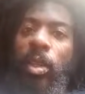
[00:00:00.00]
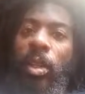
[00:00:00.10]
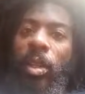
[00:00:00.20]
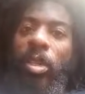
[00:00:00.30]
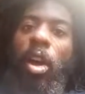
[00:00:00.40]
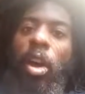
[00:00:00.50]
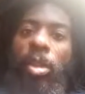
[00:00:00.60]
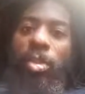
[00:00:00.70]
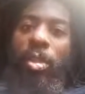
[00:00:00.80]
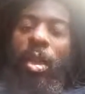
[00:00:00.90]
talking
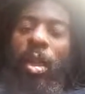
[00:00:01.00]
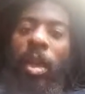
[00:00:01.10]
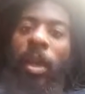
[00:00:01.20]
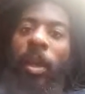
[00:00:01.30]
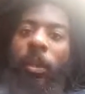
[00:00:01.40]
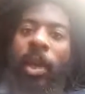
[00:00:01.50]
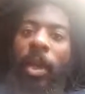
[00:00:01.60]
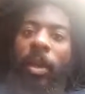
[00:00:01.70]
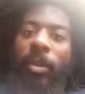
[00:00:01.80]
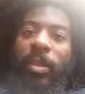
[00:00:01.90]
to y'all
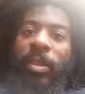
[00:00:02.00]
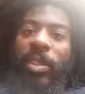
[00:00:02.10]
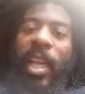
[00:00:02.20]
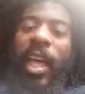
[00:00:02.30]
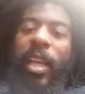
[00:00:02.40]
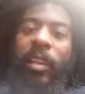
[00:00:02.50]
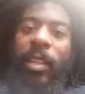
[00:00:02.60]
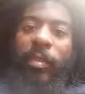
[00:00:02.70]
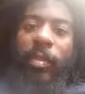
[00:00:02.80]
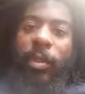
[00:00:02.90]
about talent
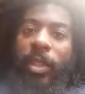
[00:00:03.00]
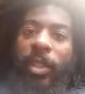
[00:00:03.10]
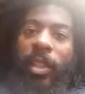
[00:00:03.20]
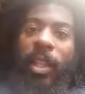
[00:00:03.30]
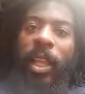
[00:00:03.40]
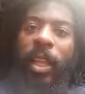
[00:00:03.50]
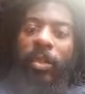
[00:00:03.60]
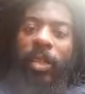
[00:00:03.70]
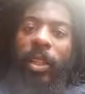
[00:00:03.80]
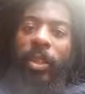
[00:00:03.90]
versus clout
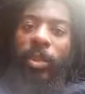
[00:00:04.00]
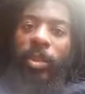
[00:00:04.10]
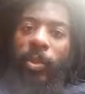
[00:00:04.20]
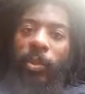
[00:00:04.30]
chasers.